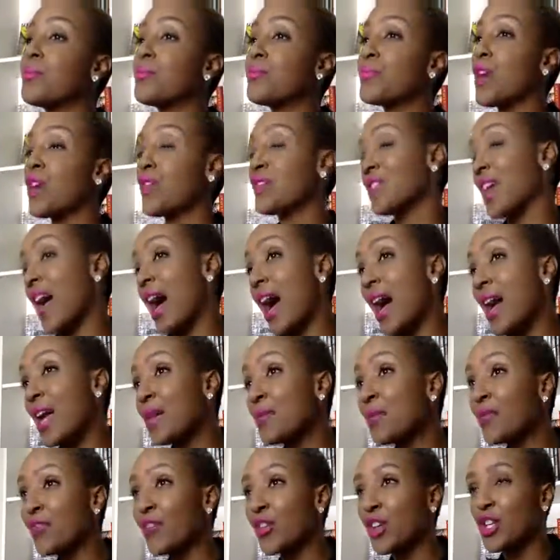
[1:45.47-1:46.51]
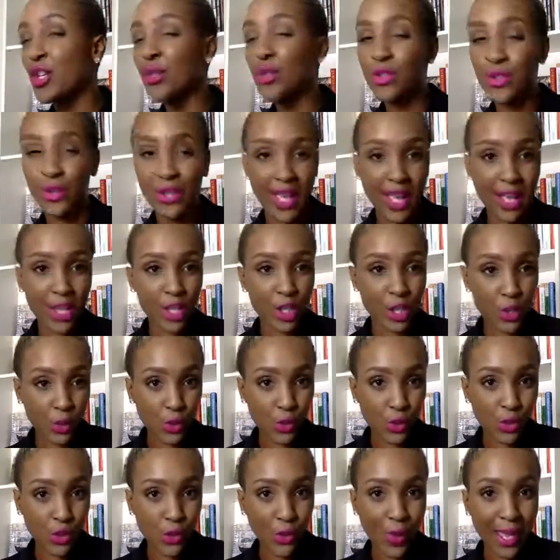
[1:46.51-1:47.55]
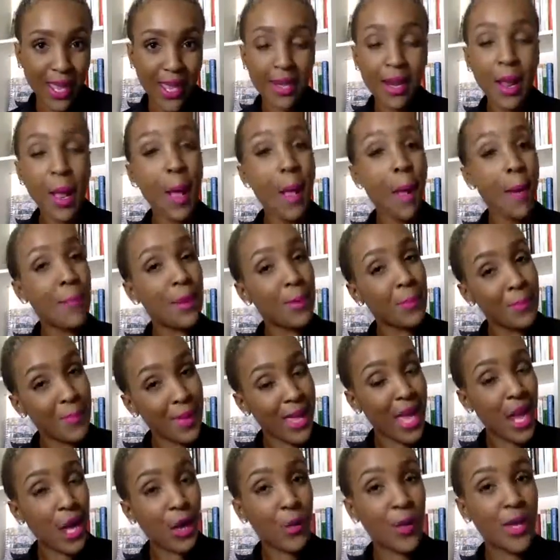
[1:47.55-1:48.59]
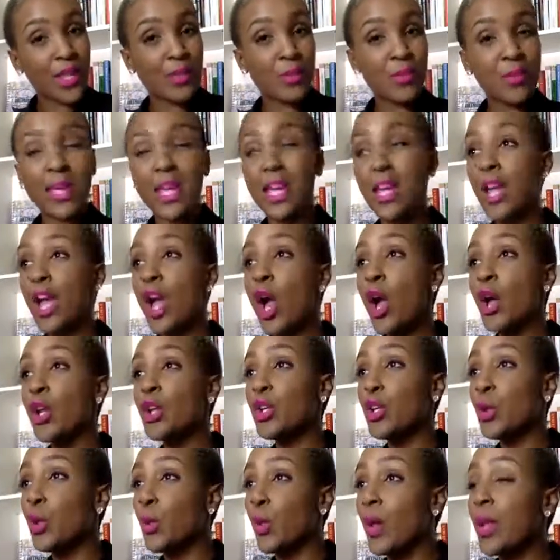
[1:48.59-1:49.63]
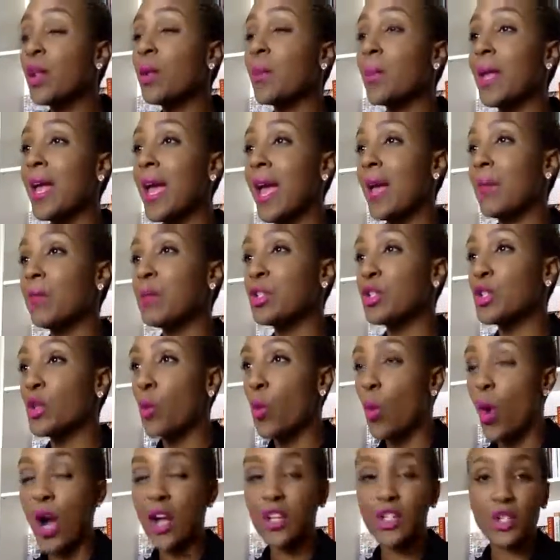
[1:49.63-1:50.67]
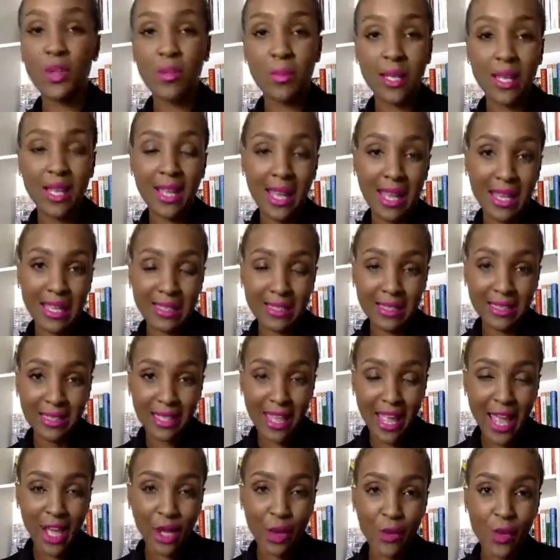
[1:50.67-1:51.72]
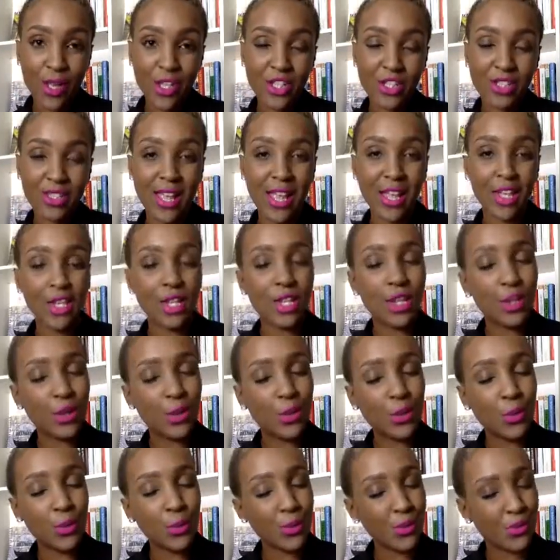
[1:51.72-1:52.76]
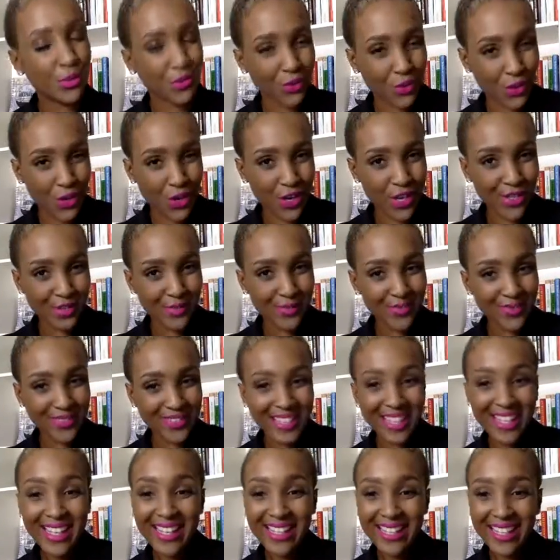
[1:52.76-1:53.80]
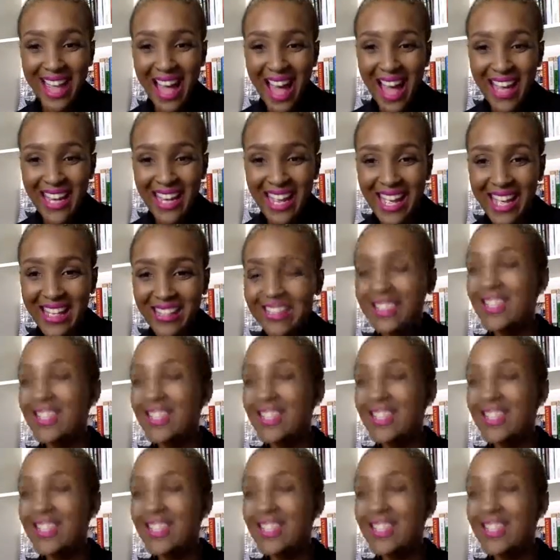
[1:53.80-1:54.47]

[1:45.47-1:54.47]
of time for you to get used to it, but bear with me, you will be able to watch me in the language that you prefer. Got it?